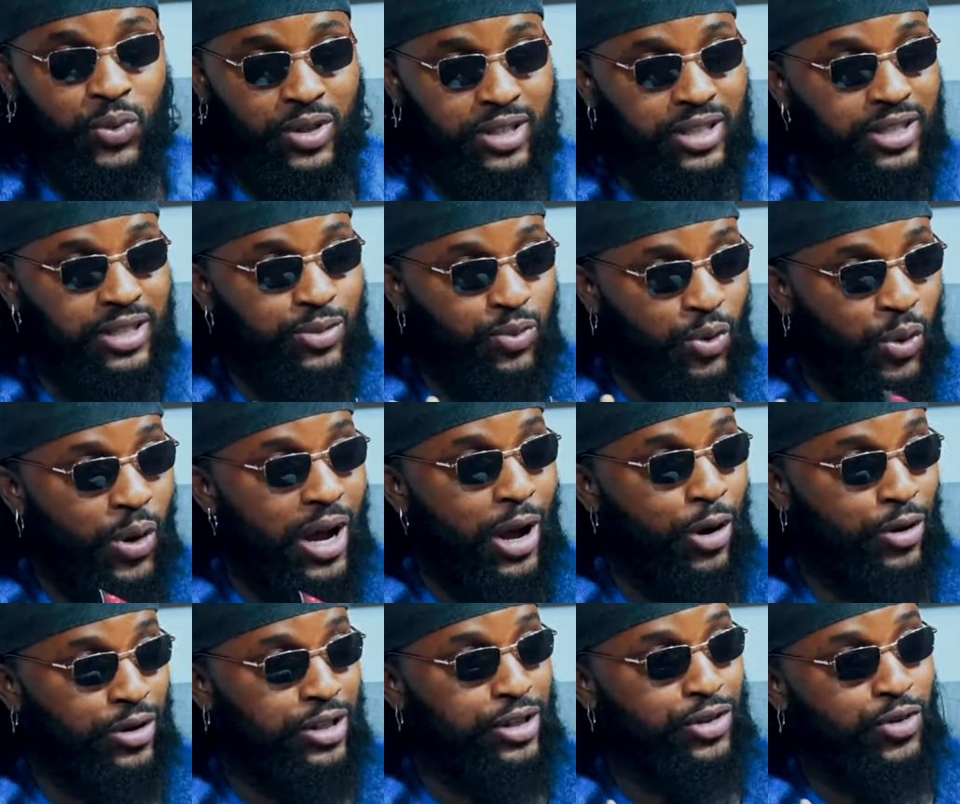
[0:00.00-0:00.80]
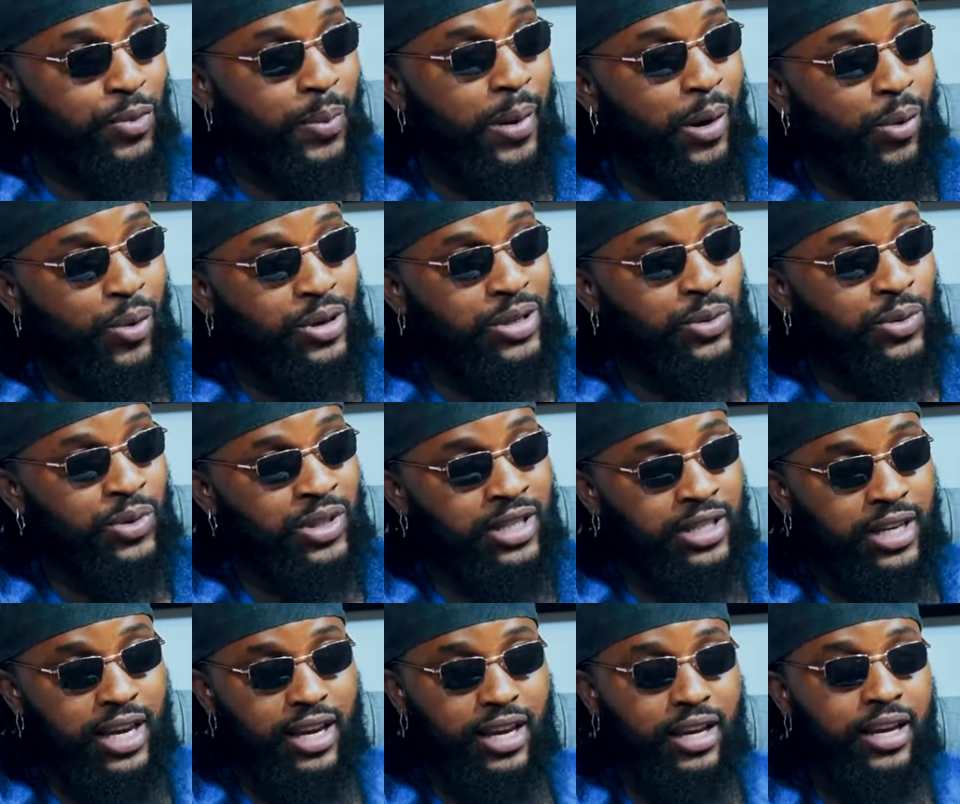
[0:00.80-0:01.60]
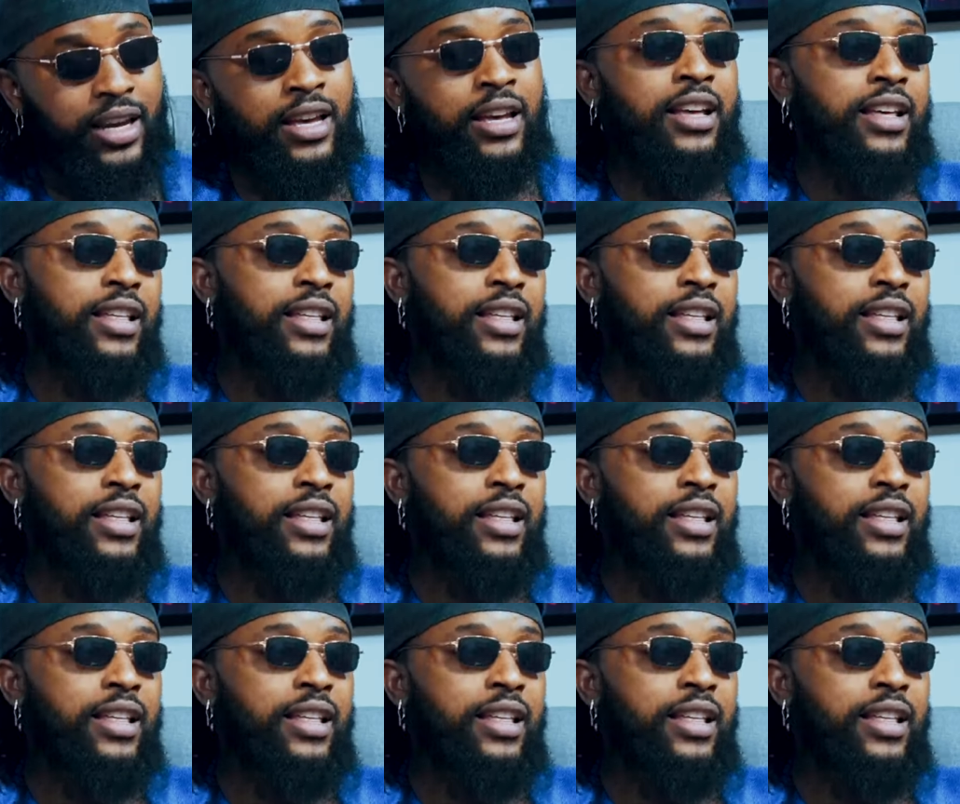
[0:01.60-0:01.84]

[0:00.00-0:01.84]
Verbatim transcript: was what I understood by what he was saying.